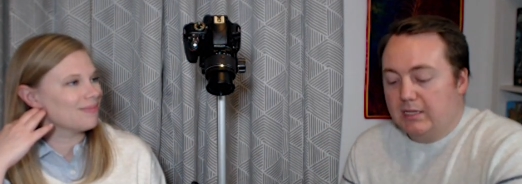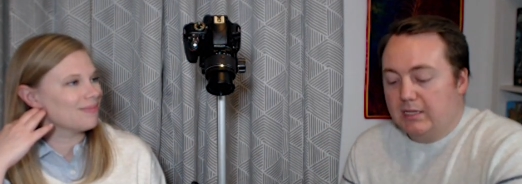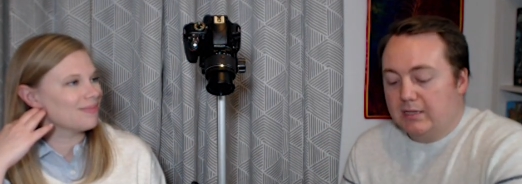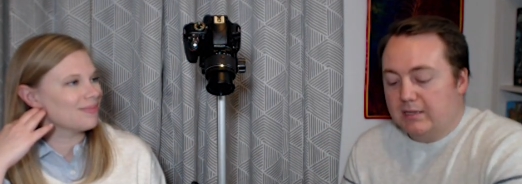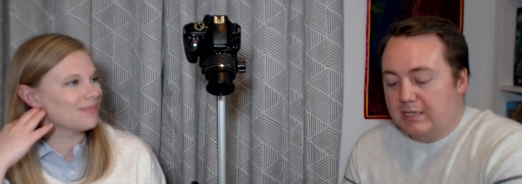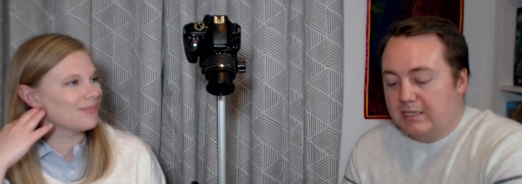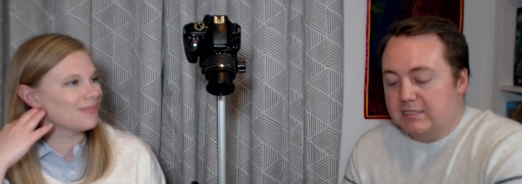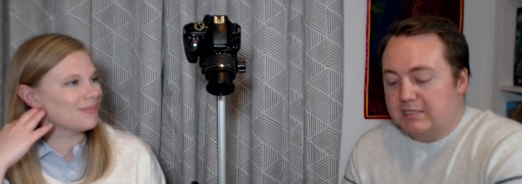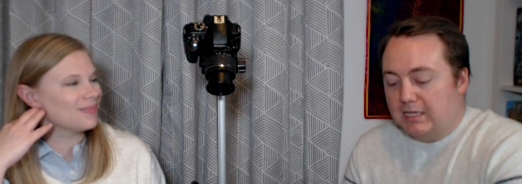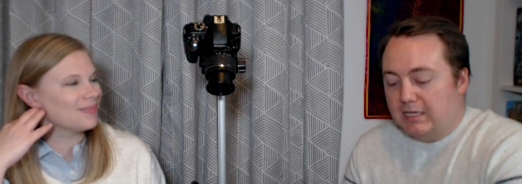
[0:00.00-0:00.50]

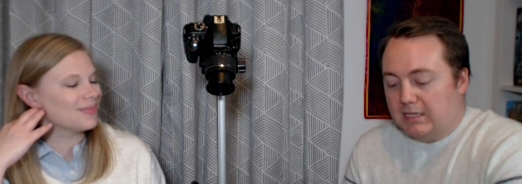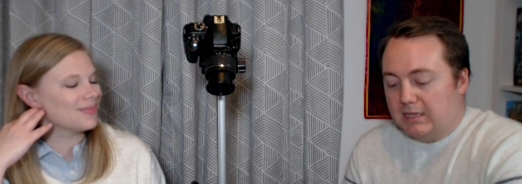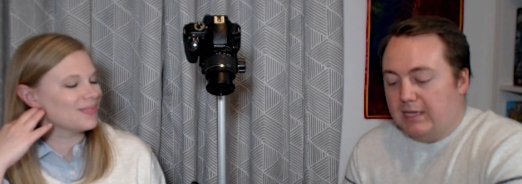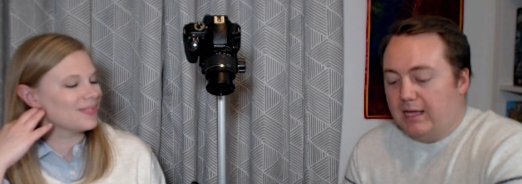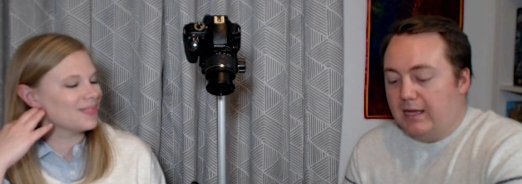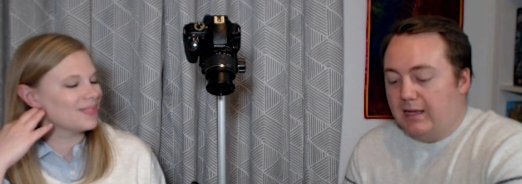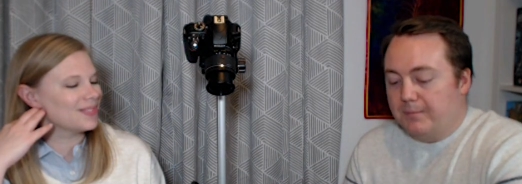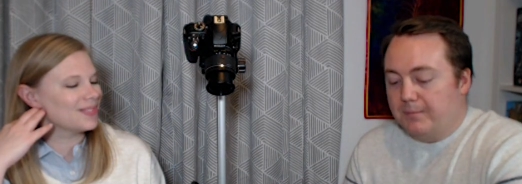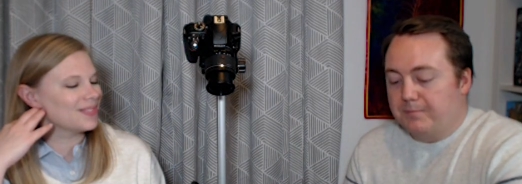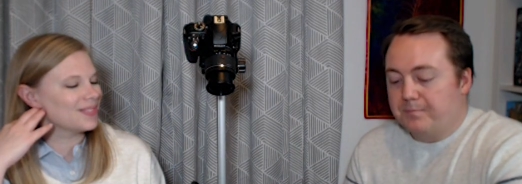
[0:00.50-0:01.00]
Speaker 1: Things like
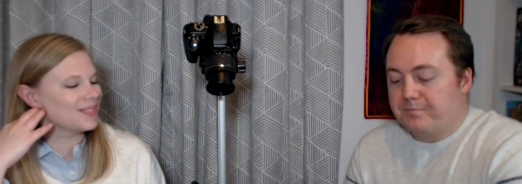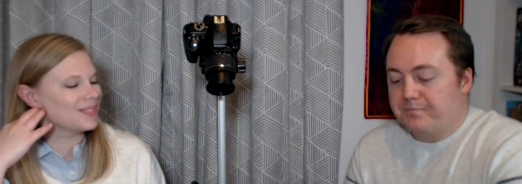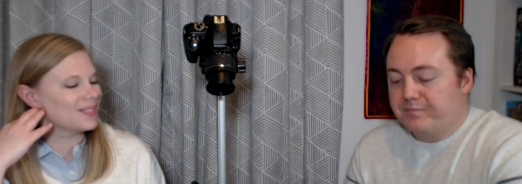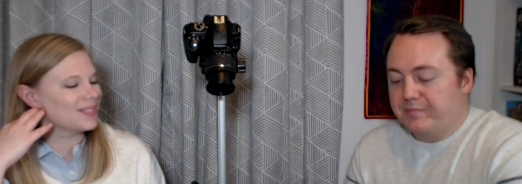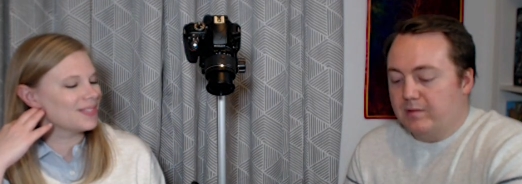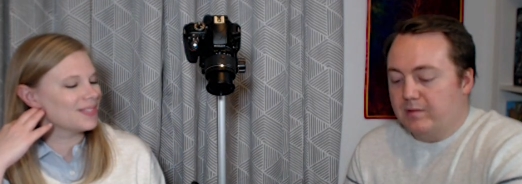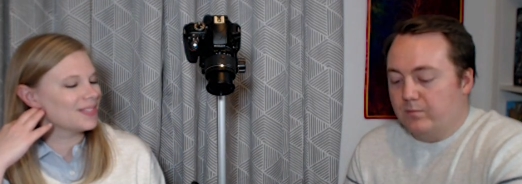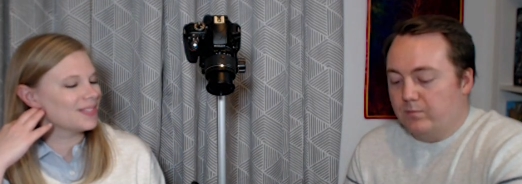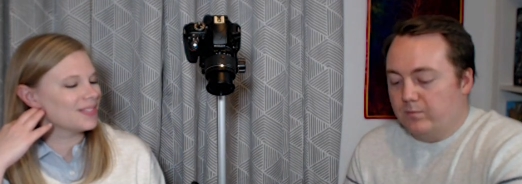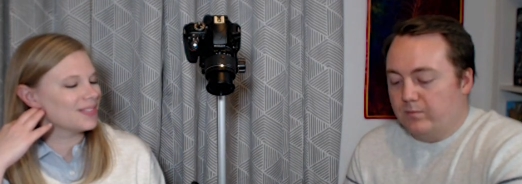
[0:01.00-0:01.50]
that
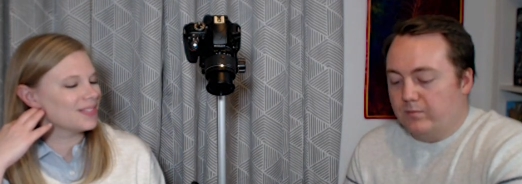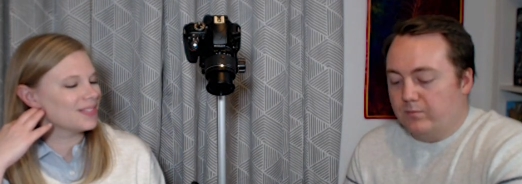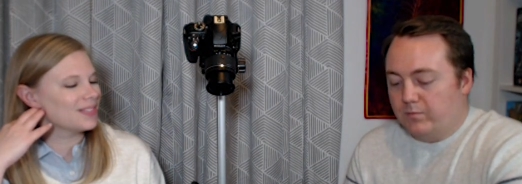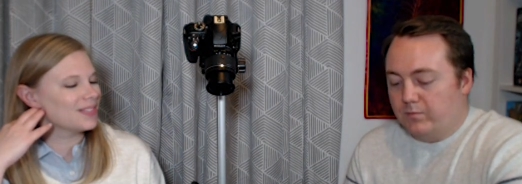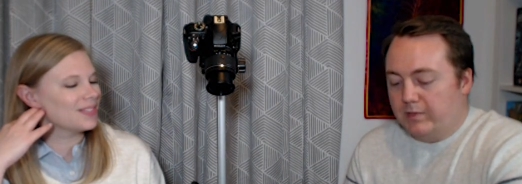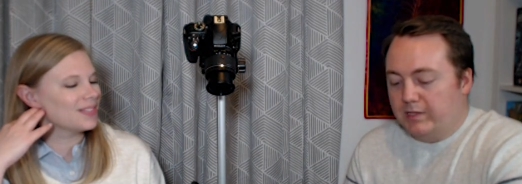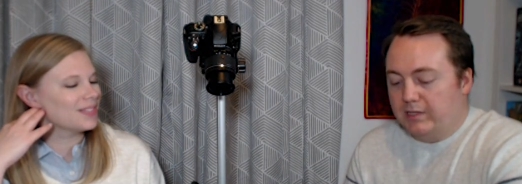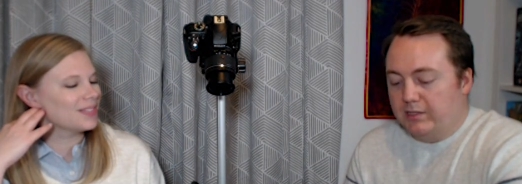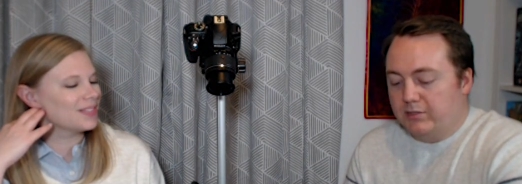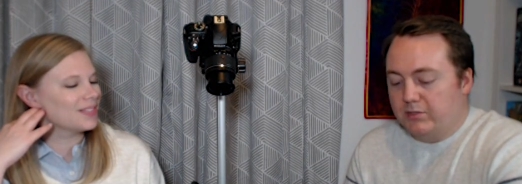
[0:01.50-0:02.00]

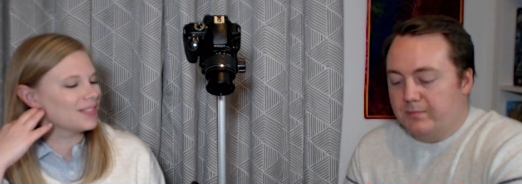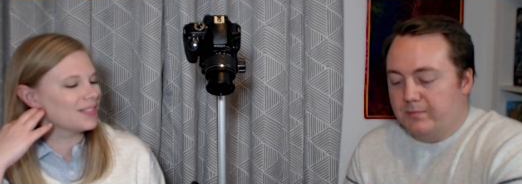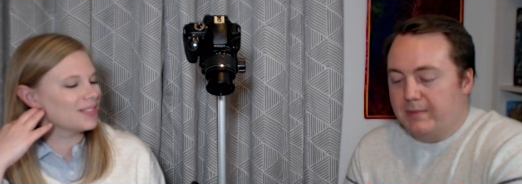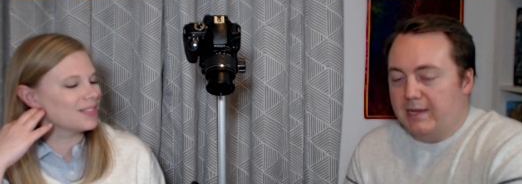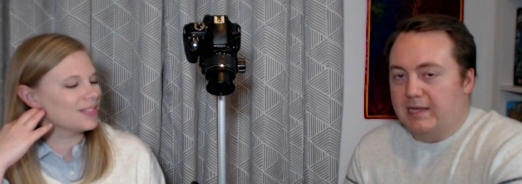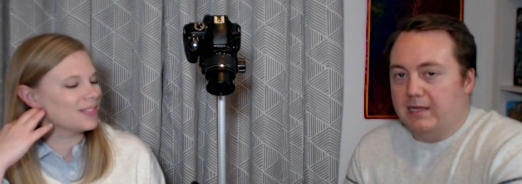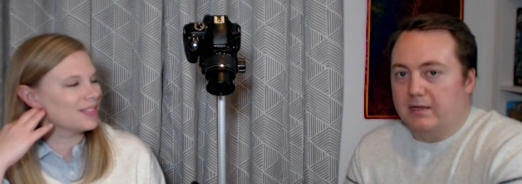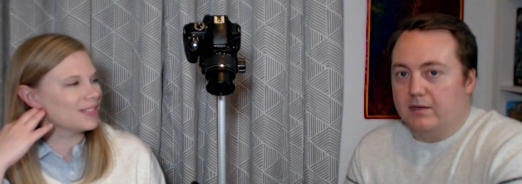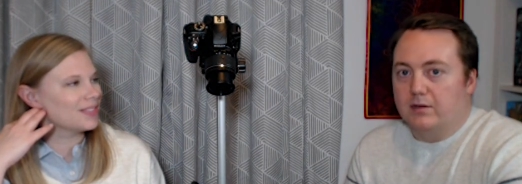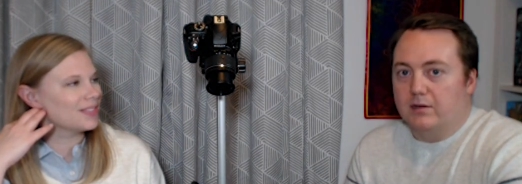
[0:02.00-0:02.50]
really do
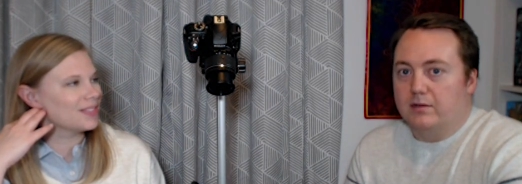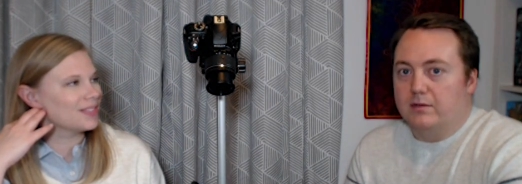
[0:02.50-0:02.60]
make